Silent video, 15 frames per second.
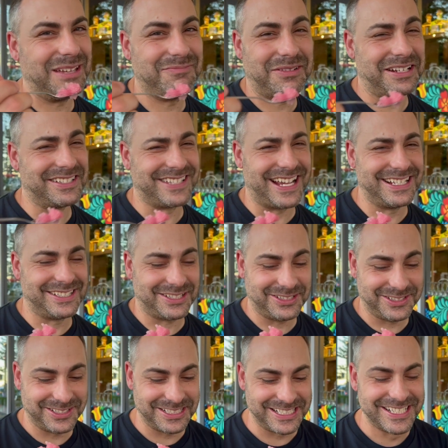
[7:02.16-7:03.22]
but it tastes
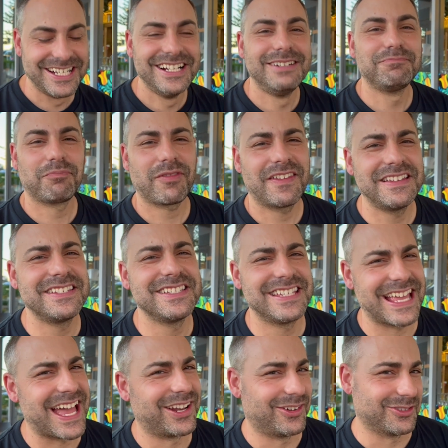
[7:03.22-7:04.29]
just, good. Was... This is
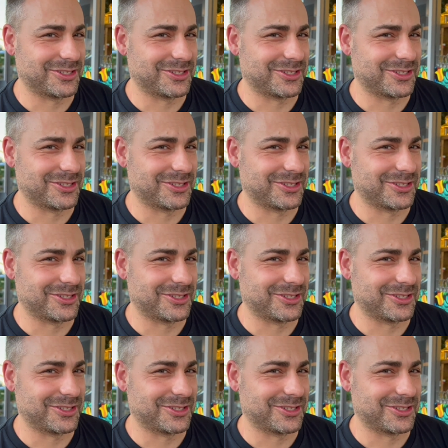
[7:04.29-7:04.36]
the adult